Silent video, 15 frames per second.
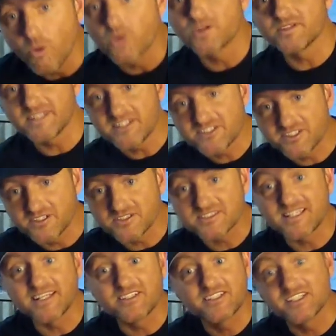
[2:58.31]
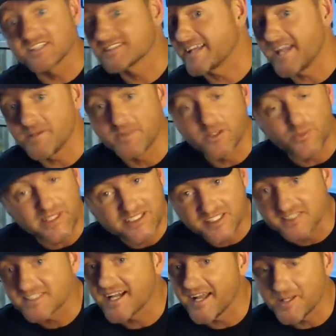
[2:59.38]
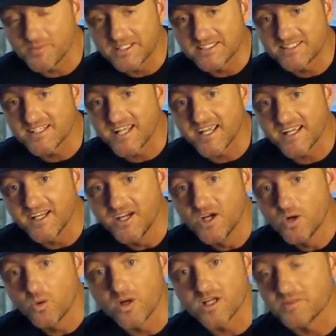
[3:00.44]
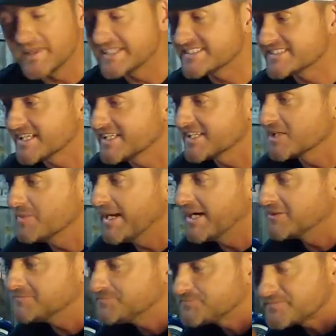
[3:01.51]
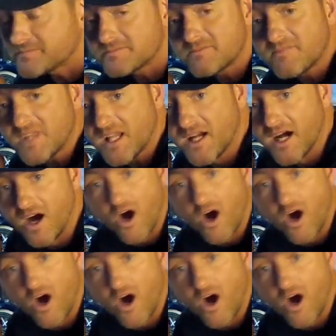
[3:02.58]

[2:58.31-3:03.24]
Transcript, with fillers: ordered these shirts. They just came in. We just got them in today. We're going to be sending them out uh,